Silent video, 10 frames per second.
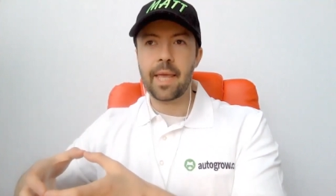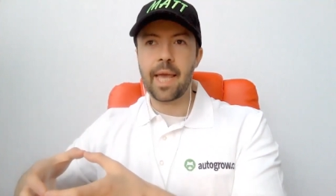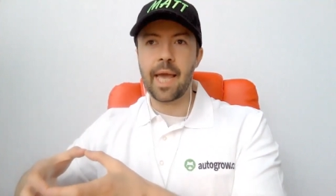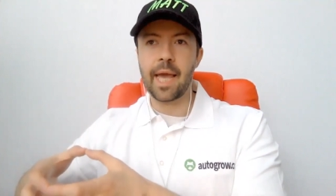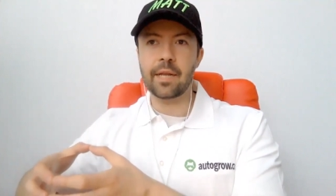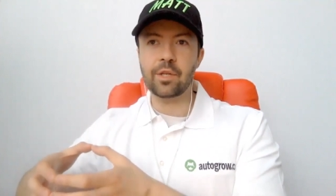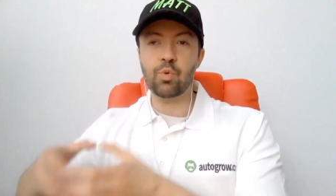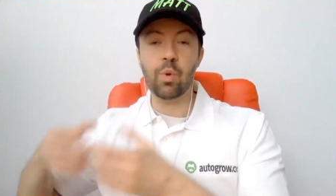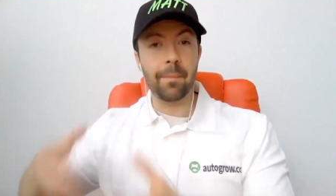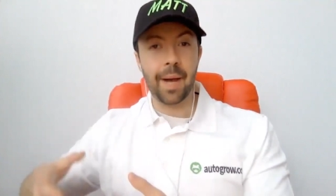and to
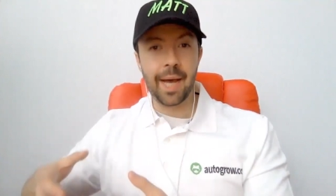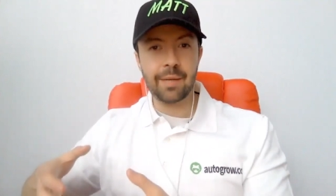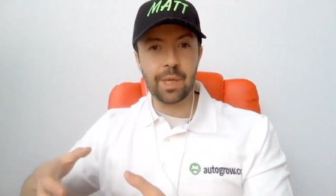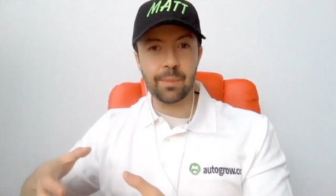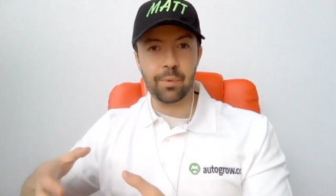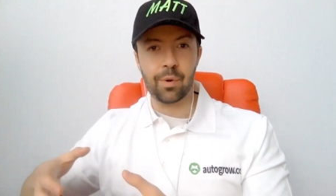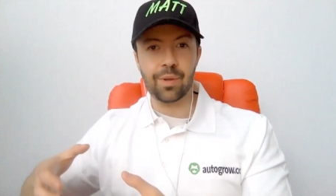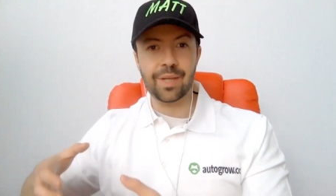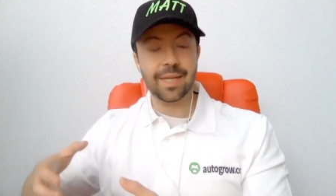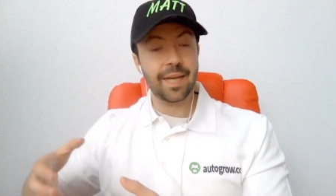remind
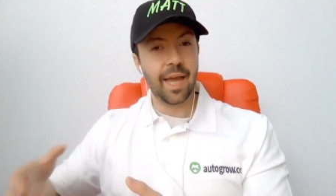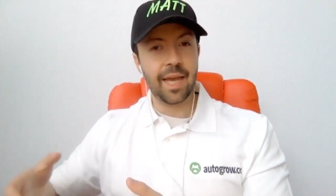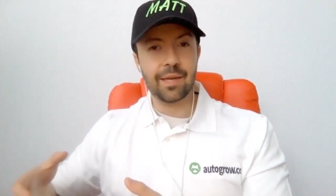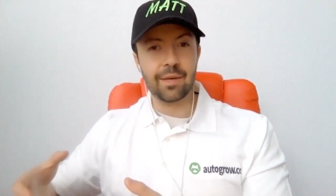people, hey,